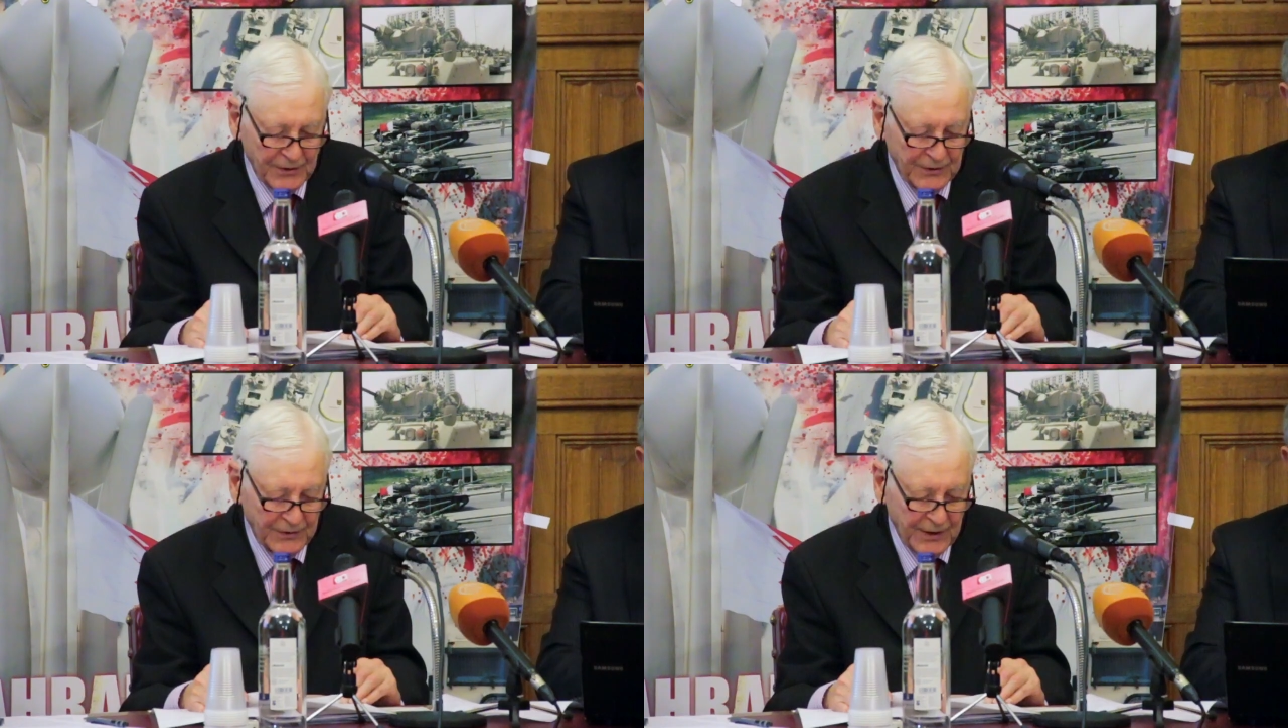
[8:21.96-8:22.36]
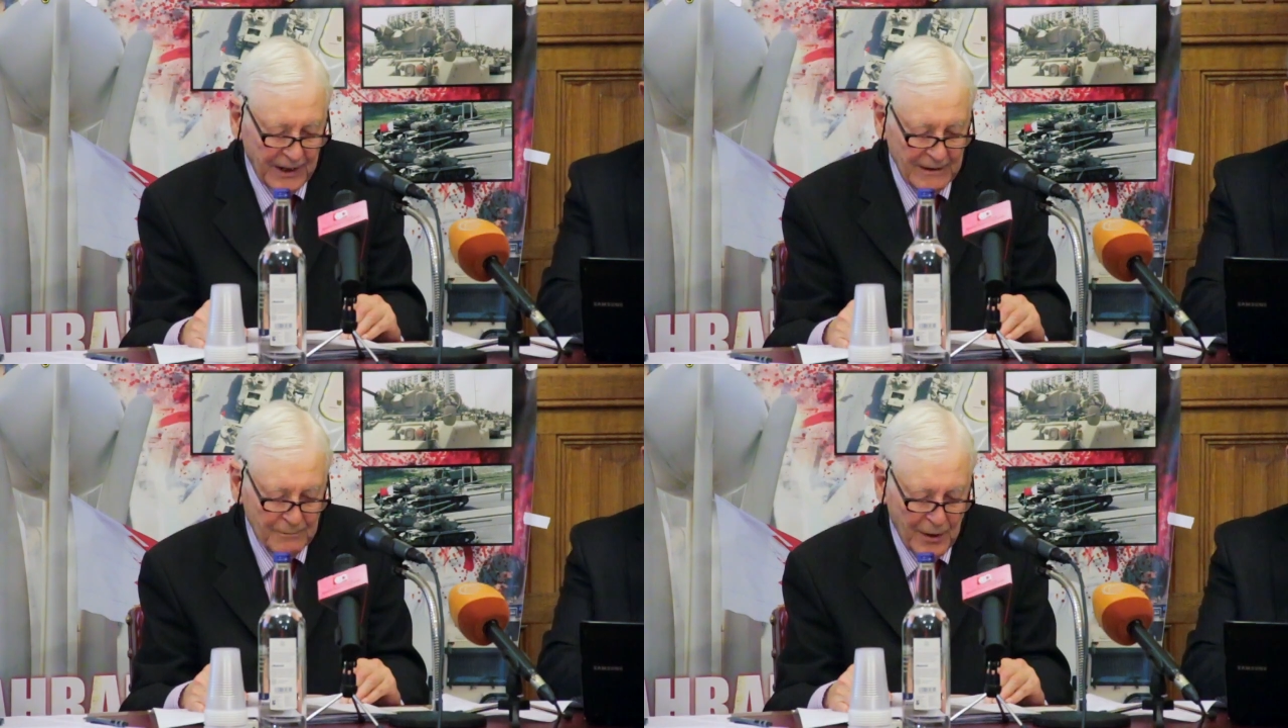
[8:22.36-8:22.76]
is to
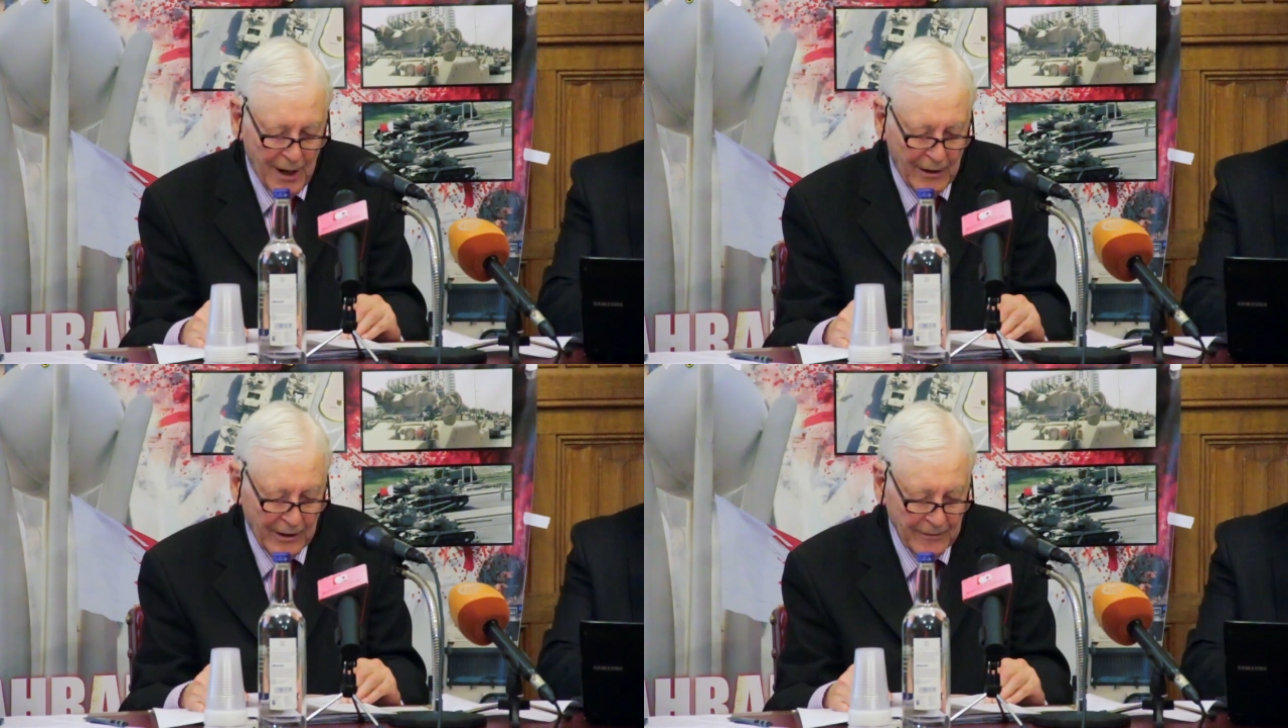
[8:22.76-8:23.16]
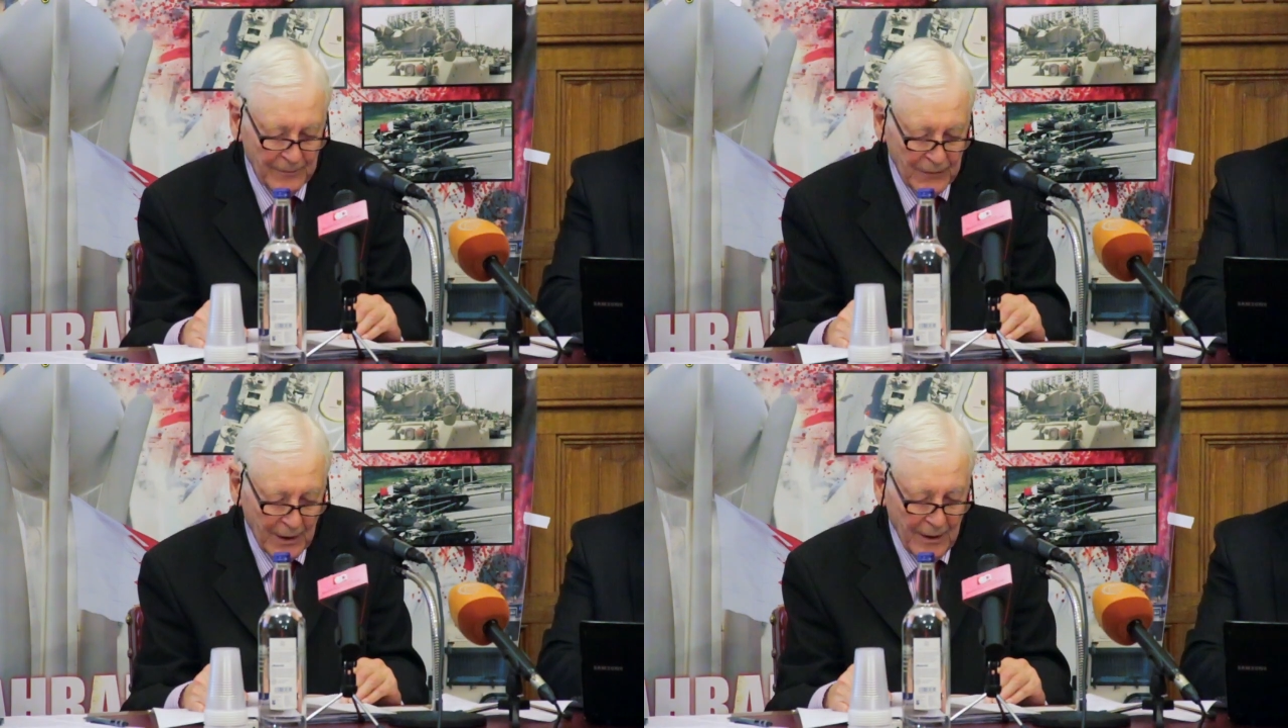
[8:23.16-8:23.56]
stay in power
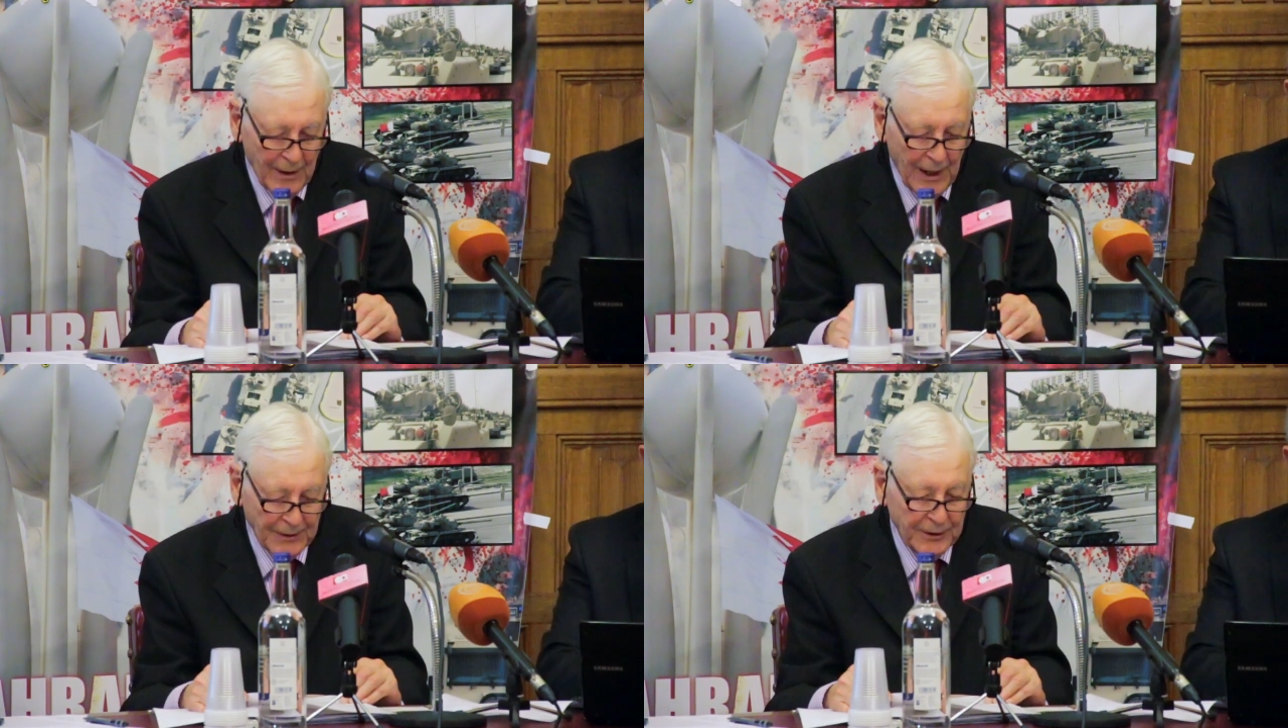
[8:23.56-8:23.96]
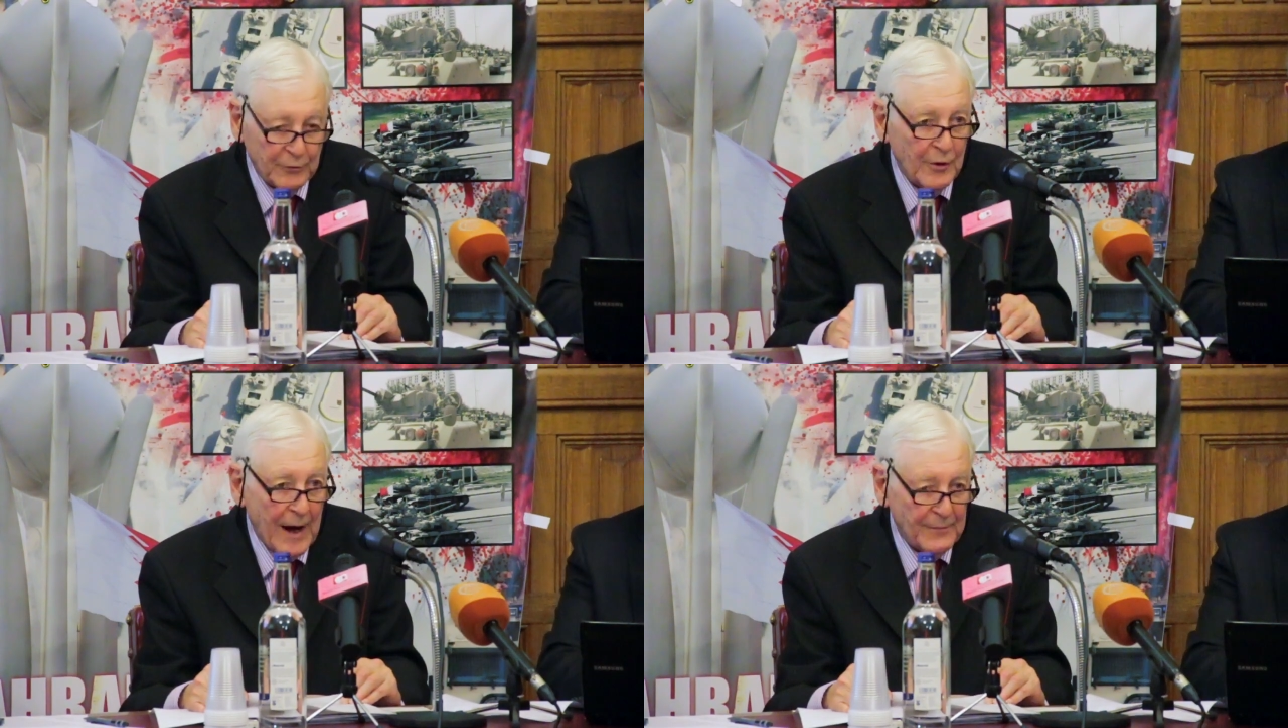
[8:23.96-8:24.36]
and to
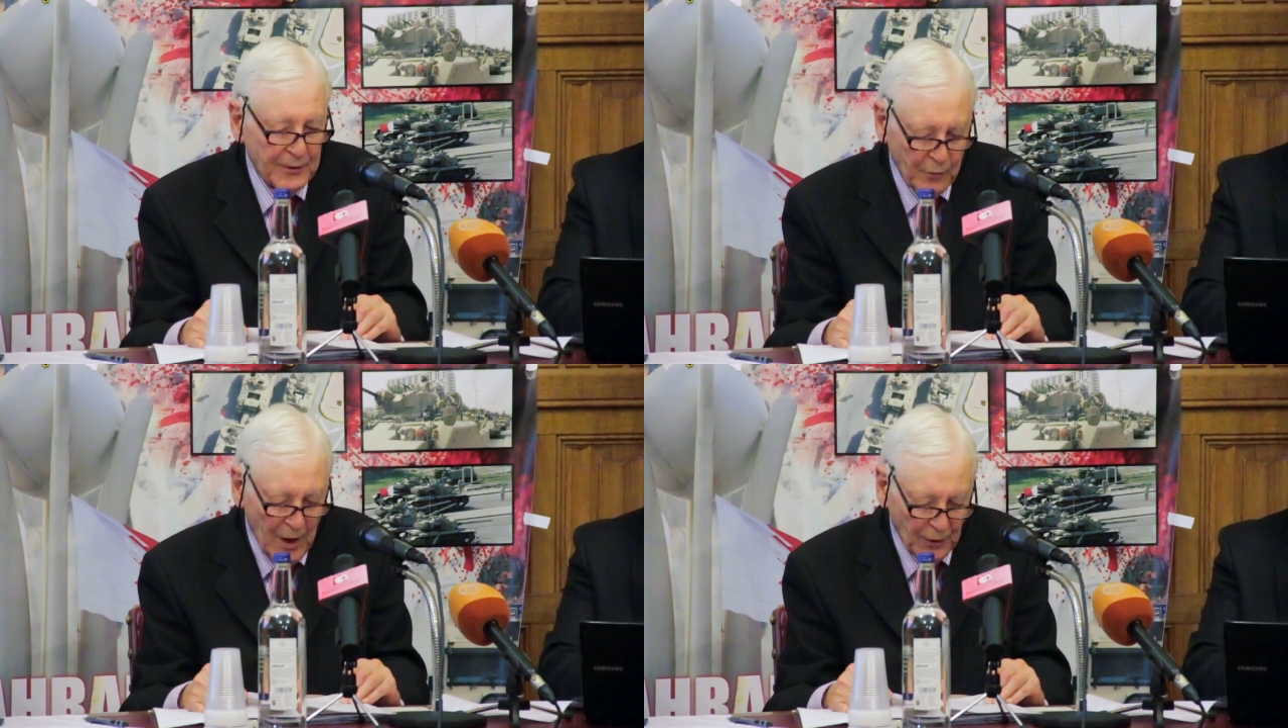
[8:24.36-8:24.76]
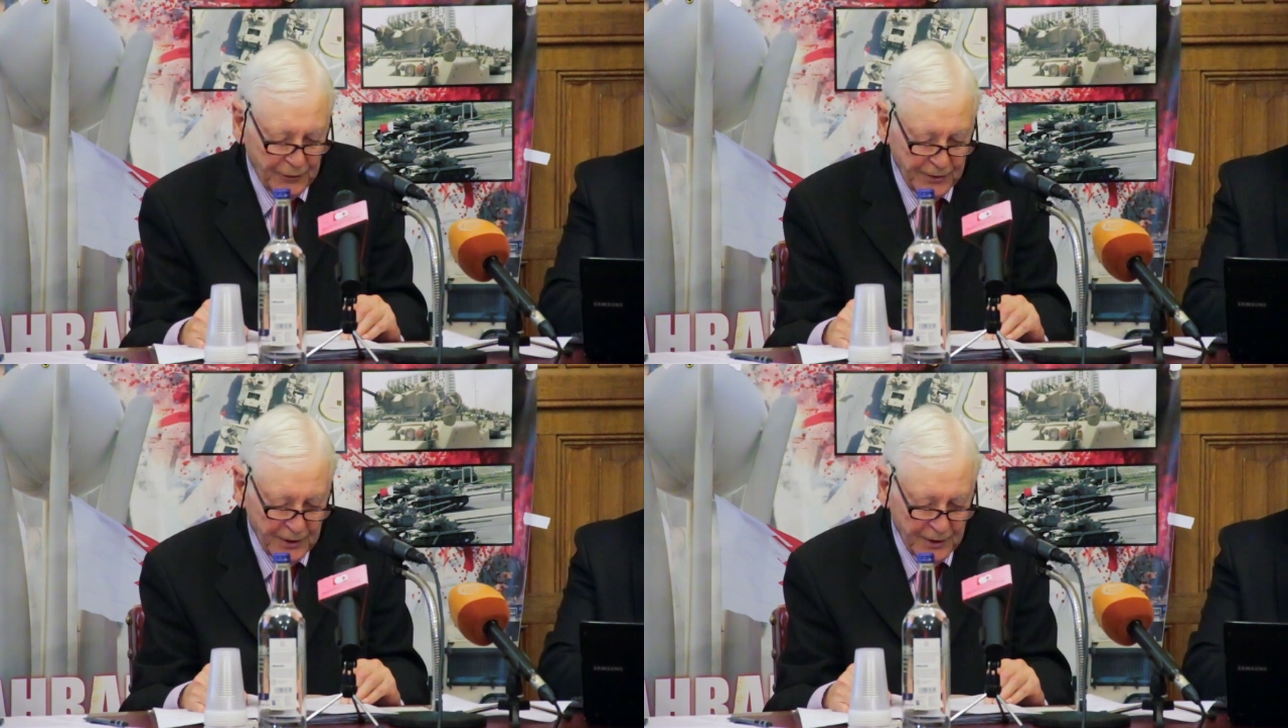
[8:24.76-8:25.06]
grab the wealth